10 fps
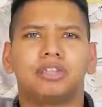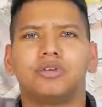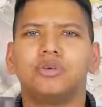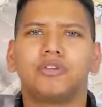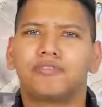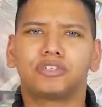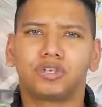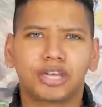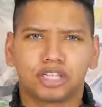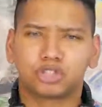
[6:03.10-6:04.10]
in the universe
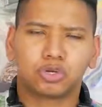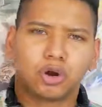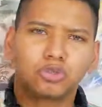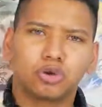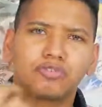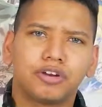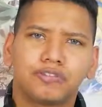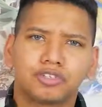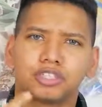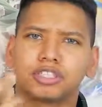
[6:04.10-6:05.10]
who can destroy all 12
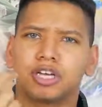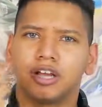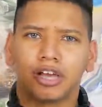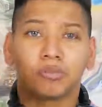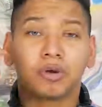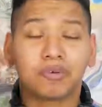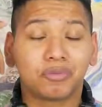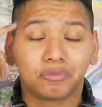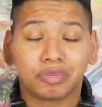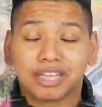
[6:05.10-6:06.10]
universes
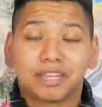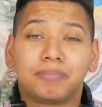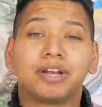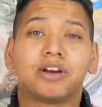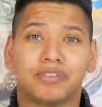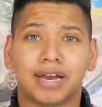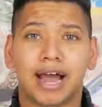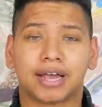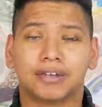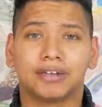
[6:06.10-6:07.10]
in the blink of an
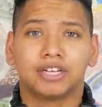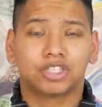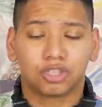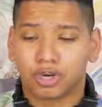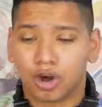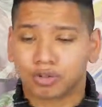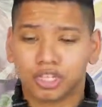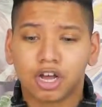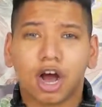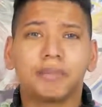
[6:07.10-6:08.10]
eye. So no,
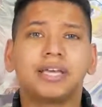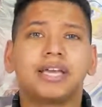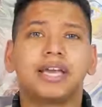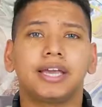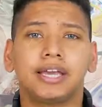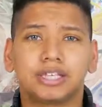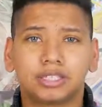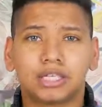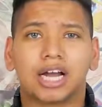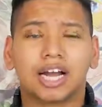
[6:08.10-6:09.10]
the Omni King
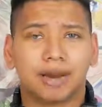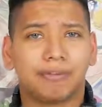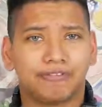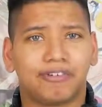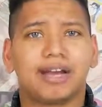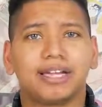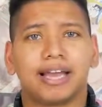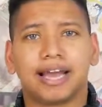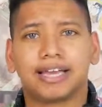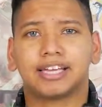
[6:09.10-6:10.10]
is not gonna be
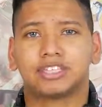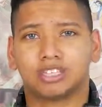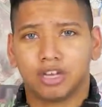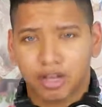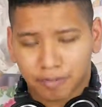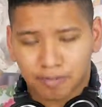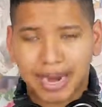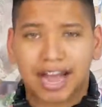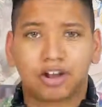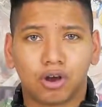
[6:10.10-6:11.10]
fighting against
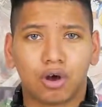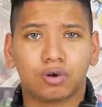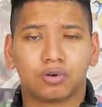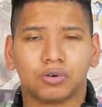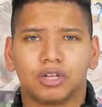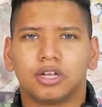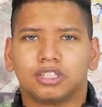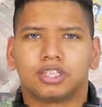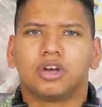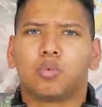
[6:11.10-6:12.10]
Black Goku.
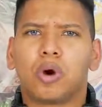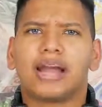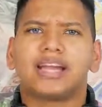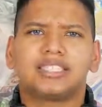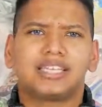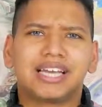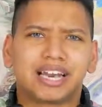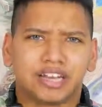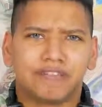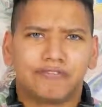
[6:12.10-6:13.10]
So then why is he
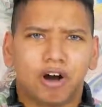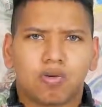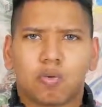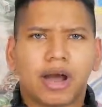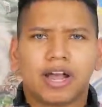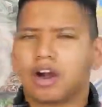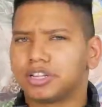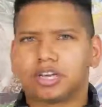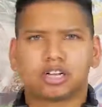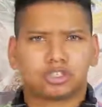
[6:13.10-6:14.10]
getting involved? Why are
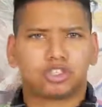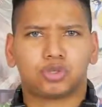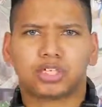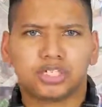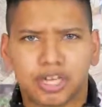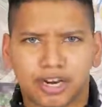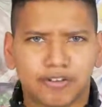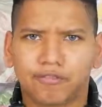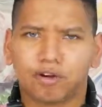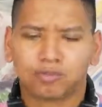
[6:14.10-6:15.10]
the Gods of Destruction getting
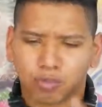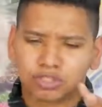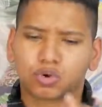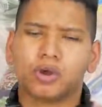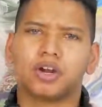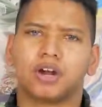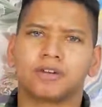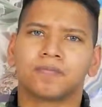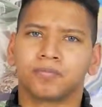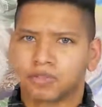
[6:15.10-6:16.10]
involved? What's going on?
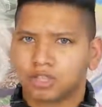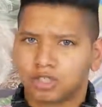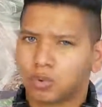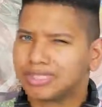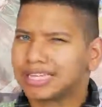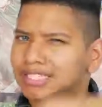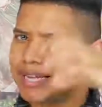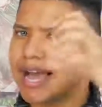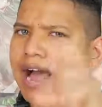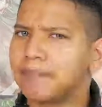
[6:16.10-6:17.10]
So what's
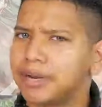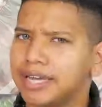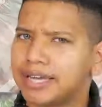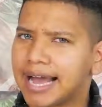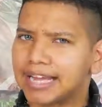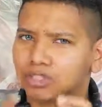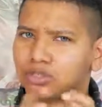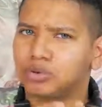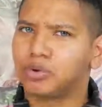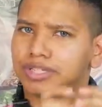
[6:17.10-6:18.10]
actually happening has
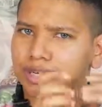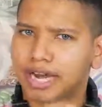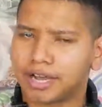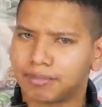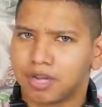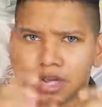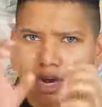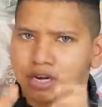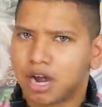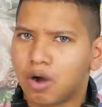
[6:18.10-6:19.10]
to do with time,
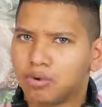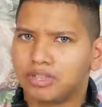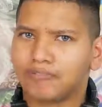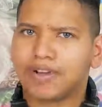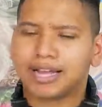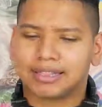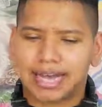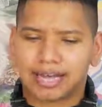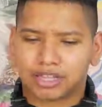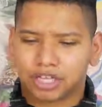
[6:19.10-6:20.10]
not with the fact
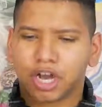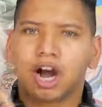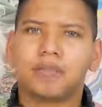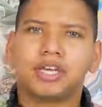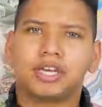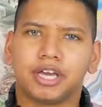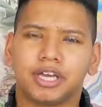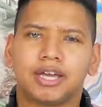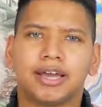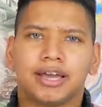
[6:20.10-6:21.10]
that the Omni
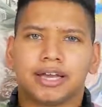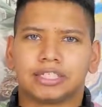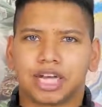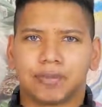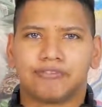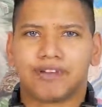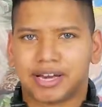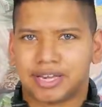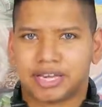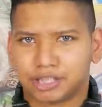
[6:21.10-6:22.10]
King is gonna be
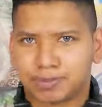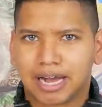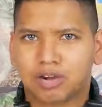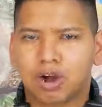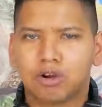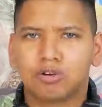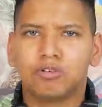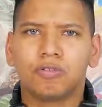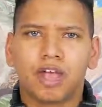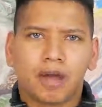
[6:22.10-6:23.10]
fighting against Black
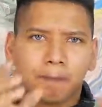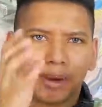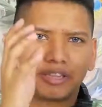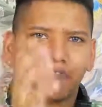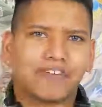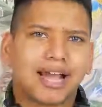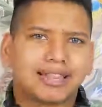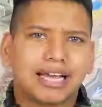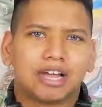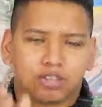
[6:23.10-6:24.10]
Goku, but the
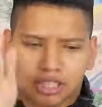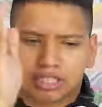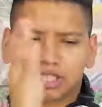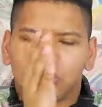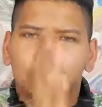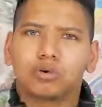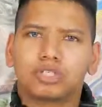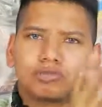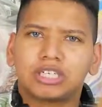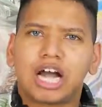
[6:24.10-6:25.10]
fact that the
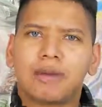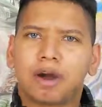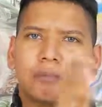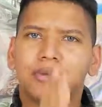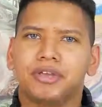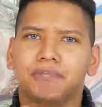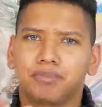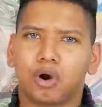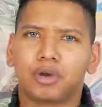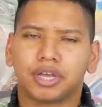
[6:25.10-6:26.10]
rules of time are being
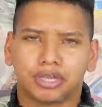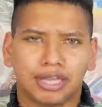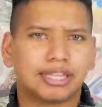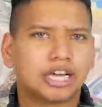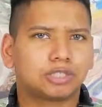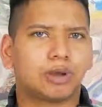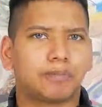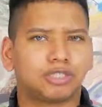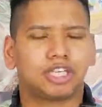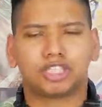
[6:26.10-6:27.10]
broken. And that is my
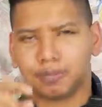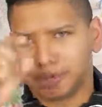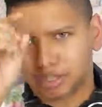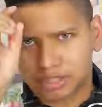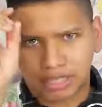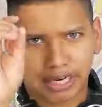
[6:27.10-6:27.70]
prediction, because in the